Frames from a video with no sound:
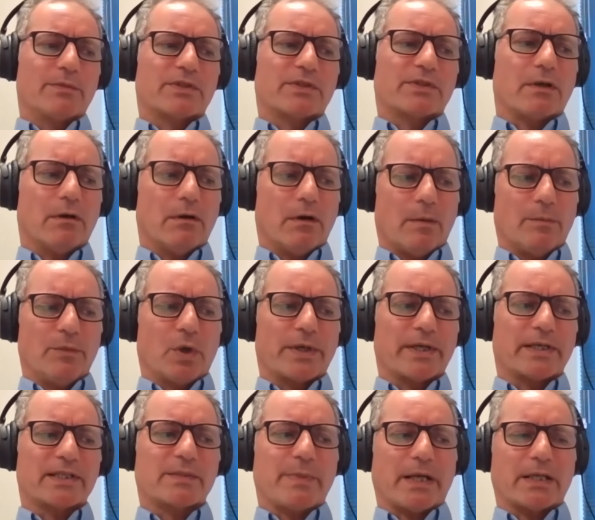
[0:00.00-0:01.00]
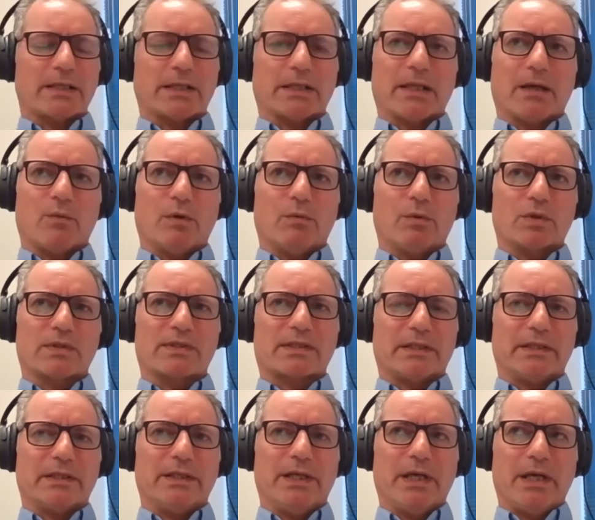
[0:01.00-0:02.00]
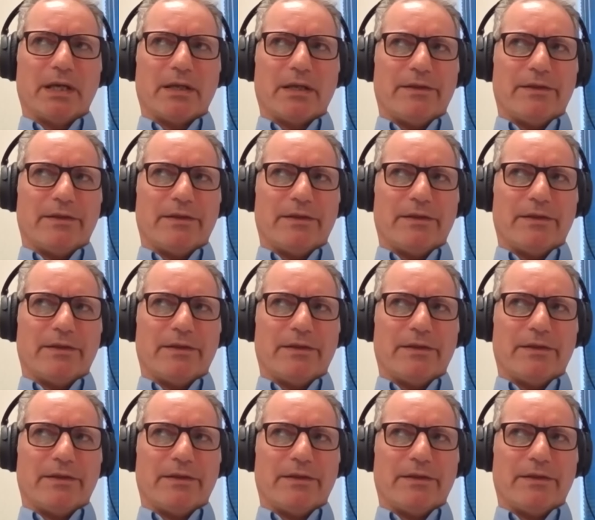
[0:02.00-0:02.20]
So I'm not expecting that we will see